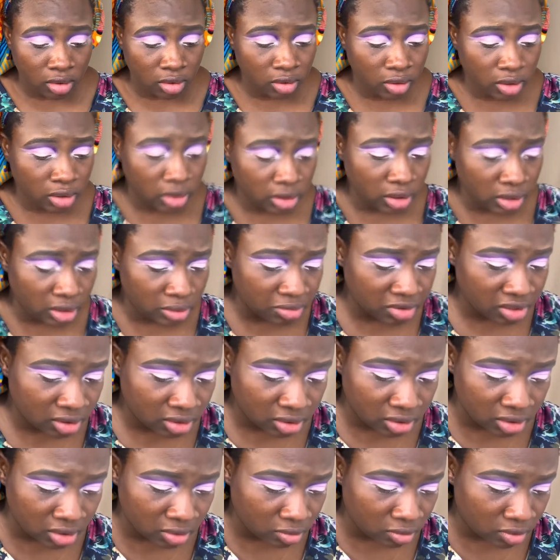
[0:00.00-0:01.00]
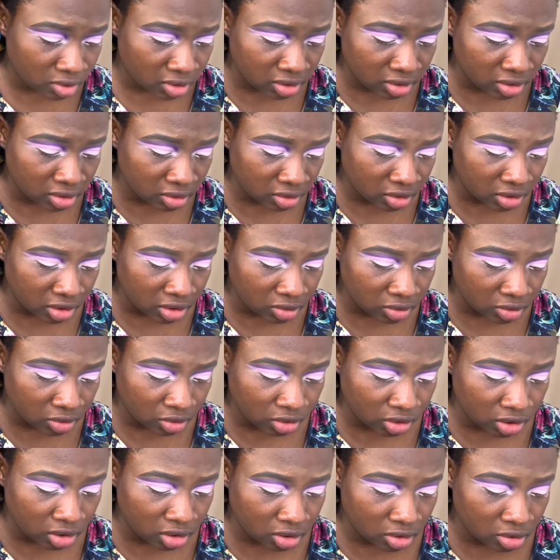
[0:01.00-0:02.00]
Okay, let me see, what's this yellow
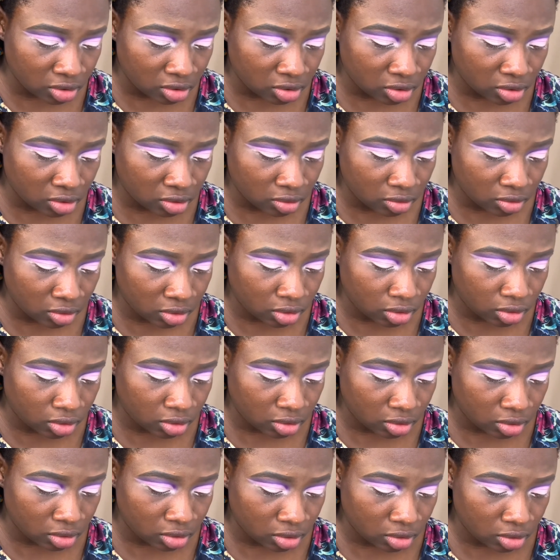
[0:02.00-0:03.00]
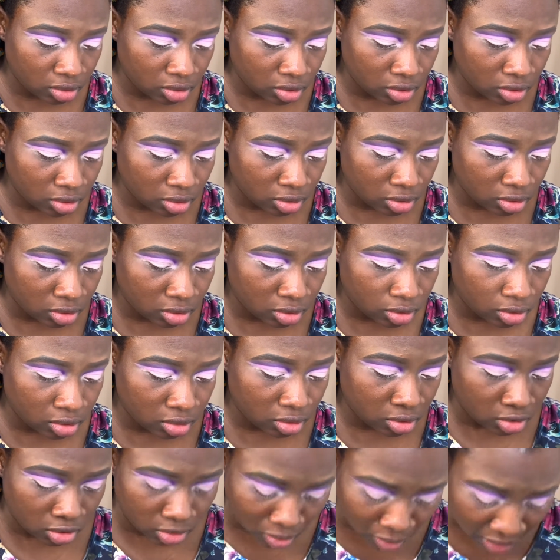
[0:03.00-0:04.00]
shade called?
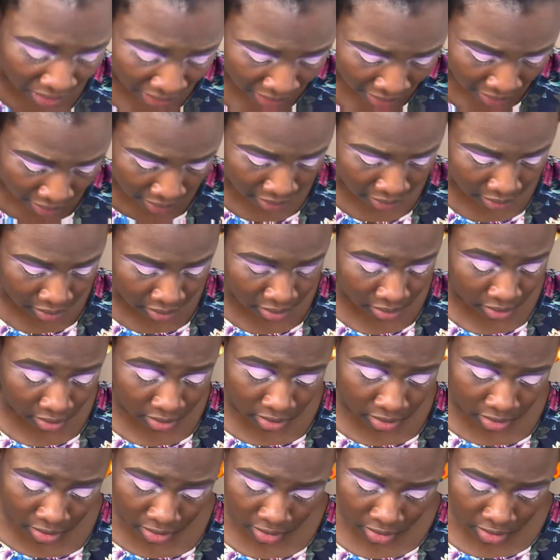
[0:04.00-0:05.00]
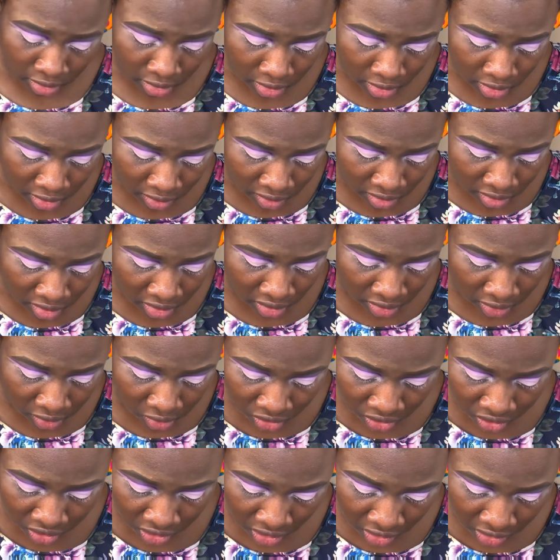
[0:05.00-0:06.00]
Ah! Yellow
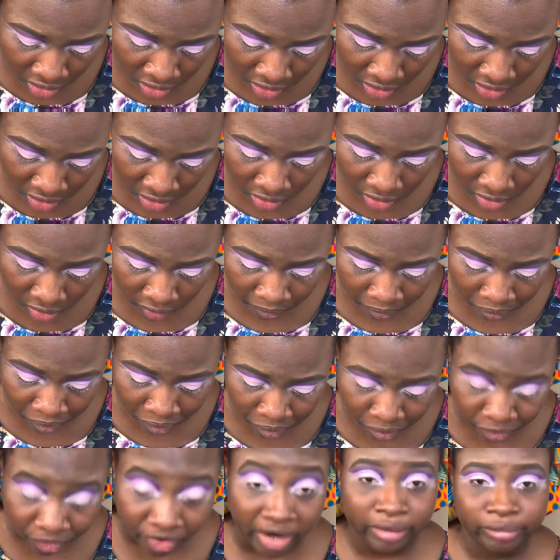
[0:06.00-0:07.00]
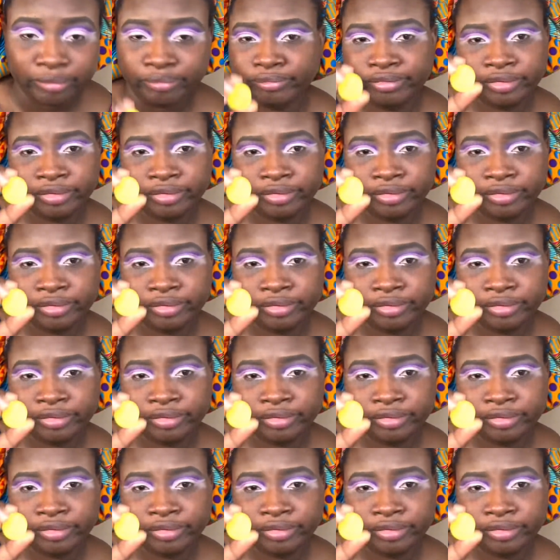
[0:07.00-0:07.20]
shade, bright.